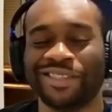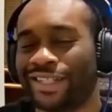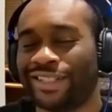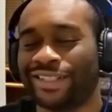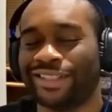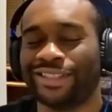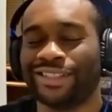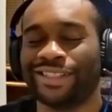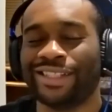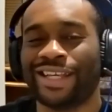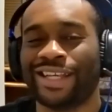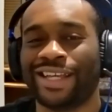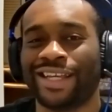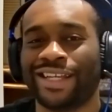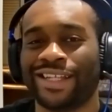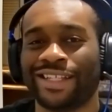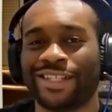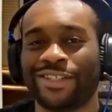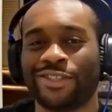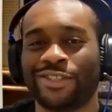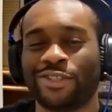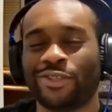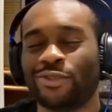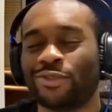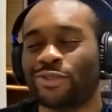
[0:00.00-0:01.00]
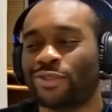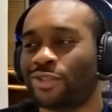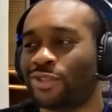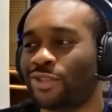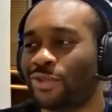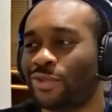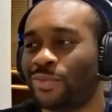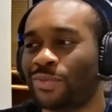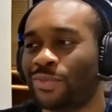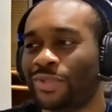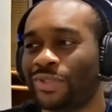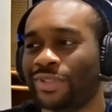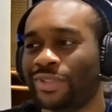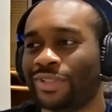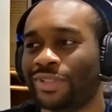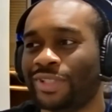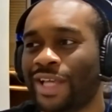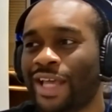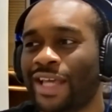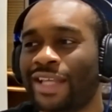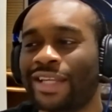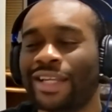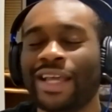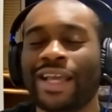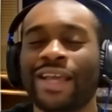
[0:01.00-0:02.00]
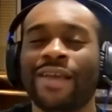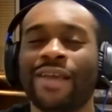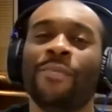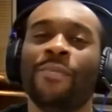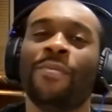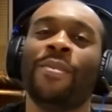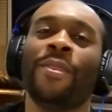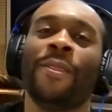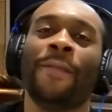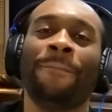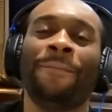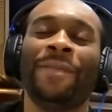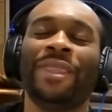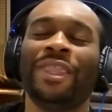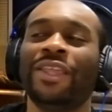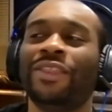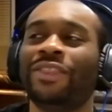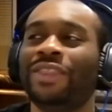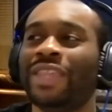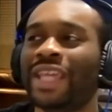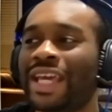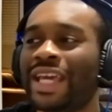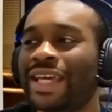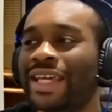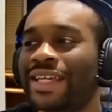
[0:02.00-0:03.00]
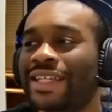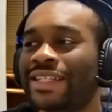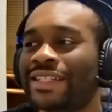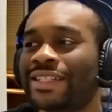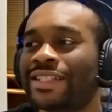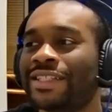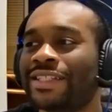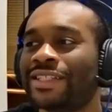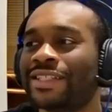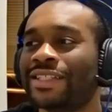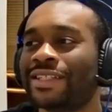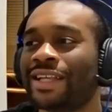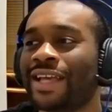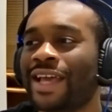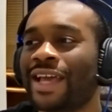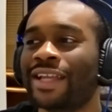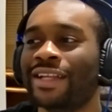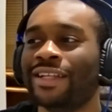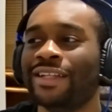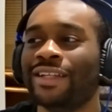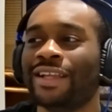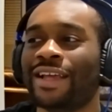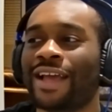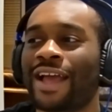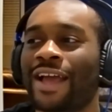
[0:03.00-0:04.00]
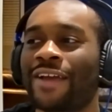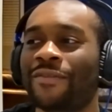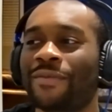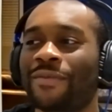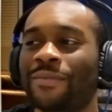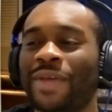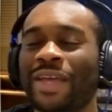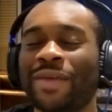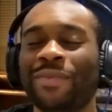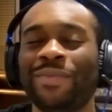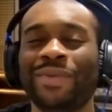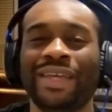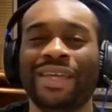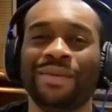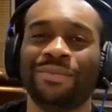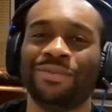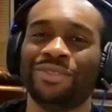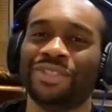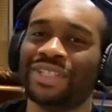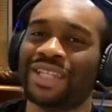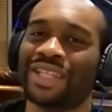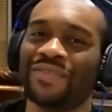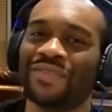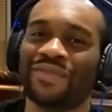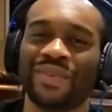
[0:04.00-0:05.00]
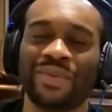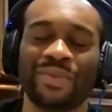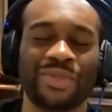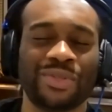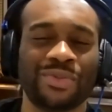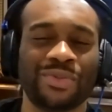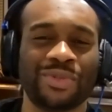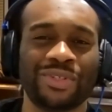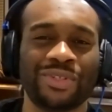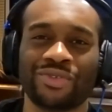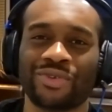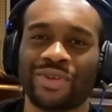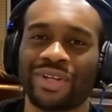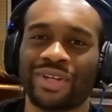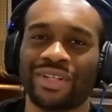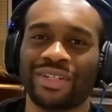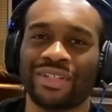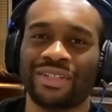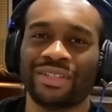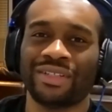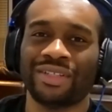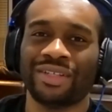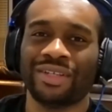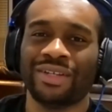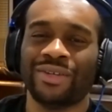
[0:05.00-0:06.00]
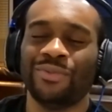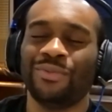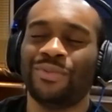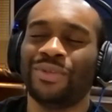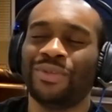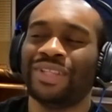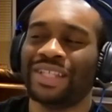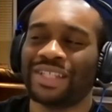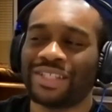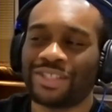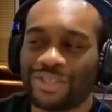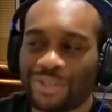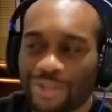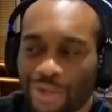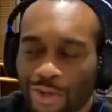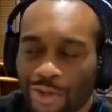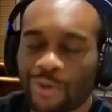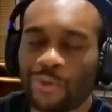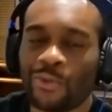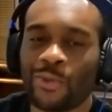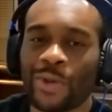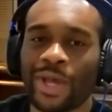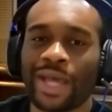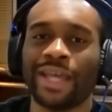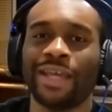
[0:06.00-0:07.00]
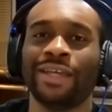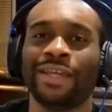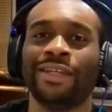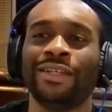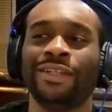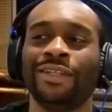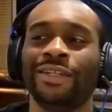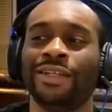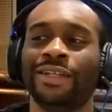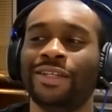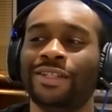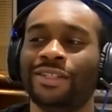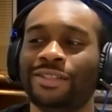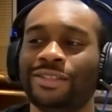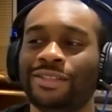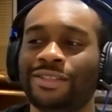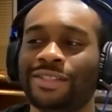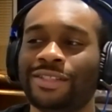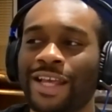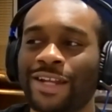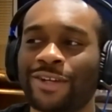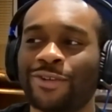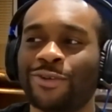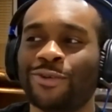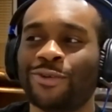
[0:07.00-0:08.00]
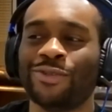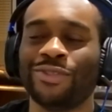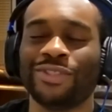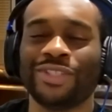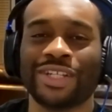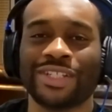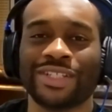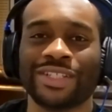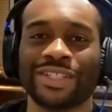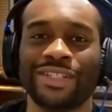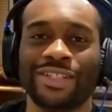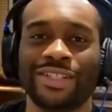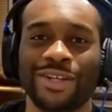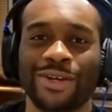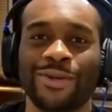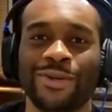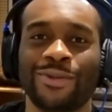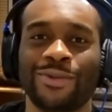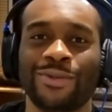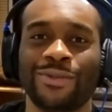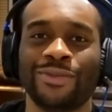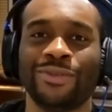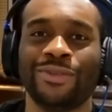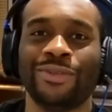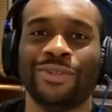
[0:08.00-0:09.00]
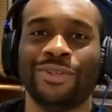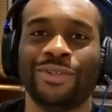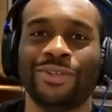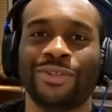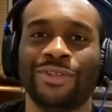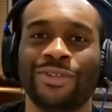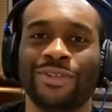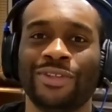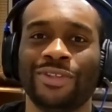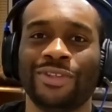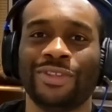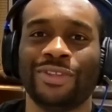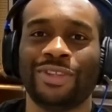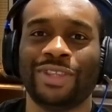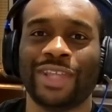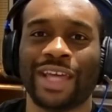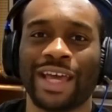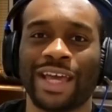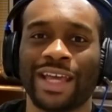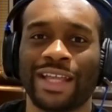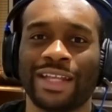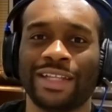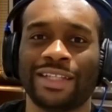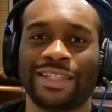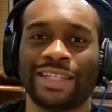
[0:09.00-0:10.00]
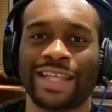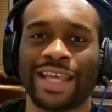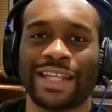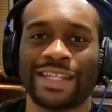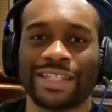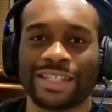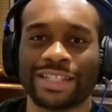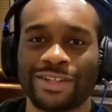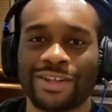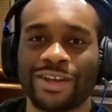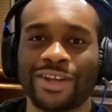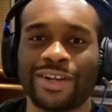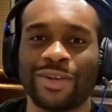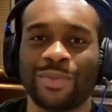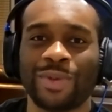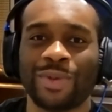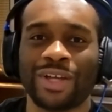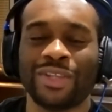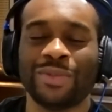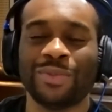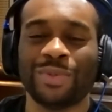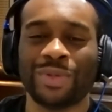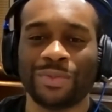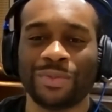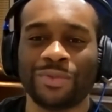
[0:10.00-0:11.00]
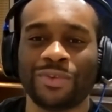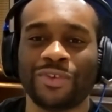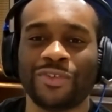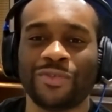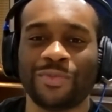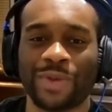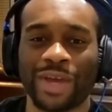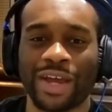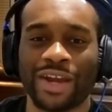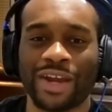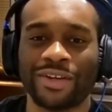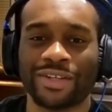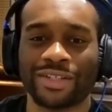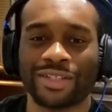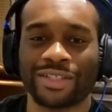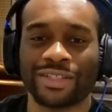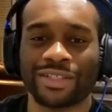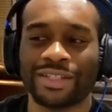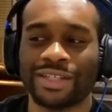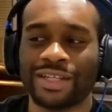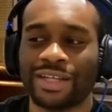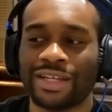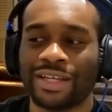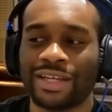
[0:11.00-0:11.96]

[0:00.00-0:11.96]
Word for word: You know? Yeah, it's so stupid. And but the thing is, and I, maybe I'm just giving him too much credit, but there's no way Ted Cruz doesn't know that it's not about the people of Paris.